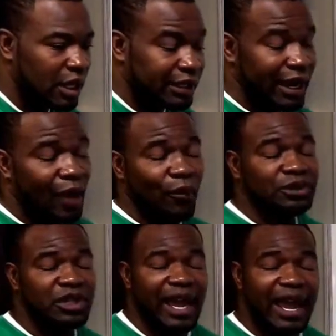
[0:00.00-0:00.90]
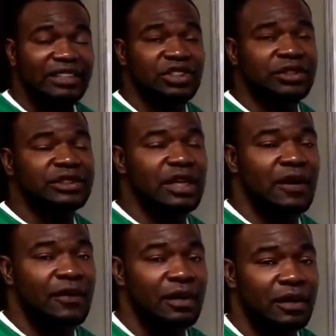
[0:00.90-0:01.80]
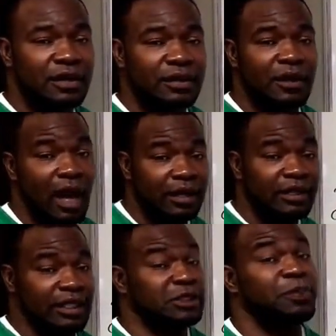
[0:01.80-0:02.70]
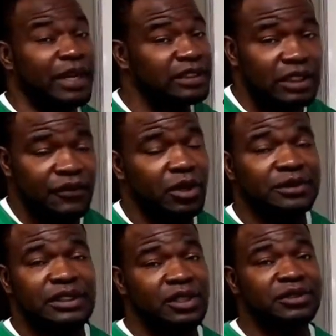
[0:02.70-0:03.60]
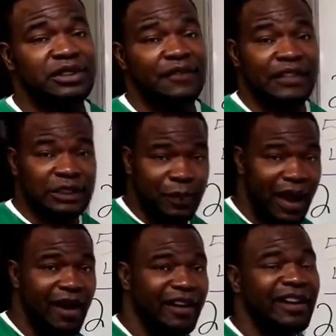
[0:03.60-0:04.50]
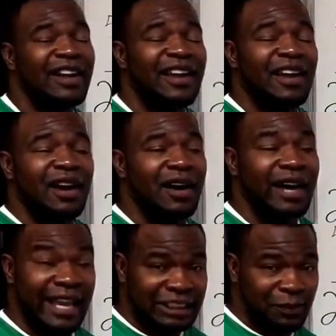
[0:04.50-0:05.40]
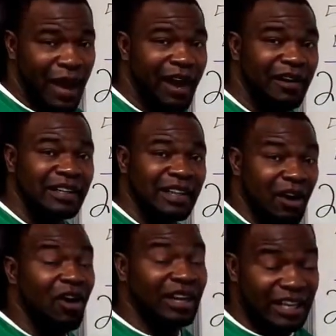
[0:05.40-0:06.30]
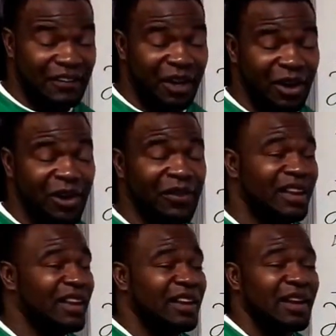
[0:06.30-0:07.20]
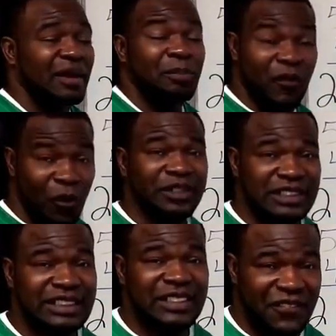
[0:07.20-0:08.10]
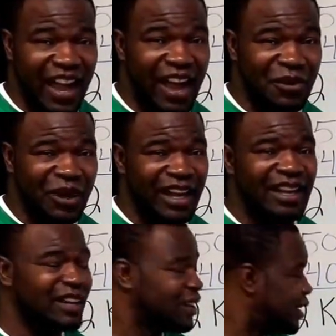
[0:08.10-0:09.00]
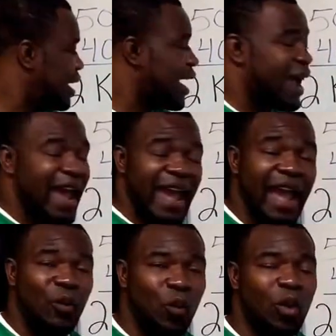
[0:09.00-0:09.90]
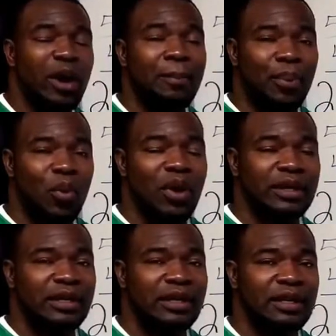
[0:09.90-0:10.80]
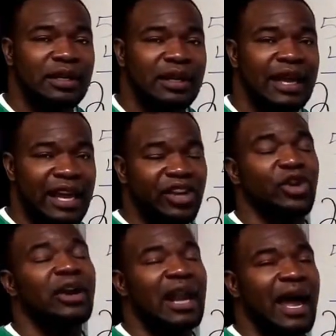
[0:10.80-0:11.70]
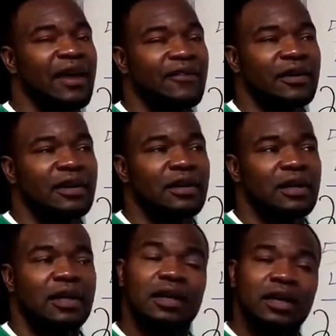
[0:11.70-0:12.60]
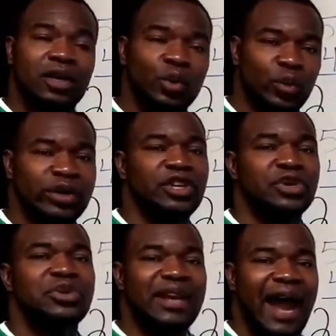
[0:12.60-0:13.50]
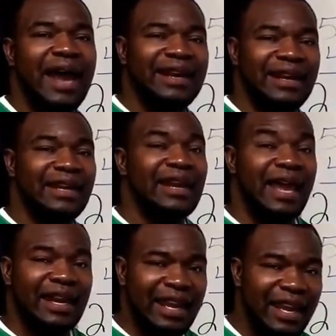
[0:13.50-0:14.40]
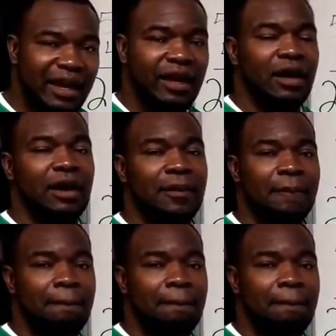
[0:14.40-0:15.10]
that I want you to ask yourself, especially if you don't see yourself expiring, uh, expiring or leaving the earth before 65, okay? At what point in your life will you not need an income?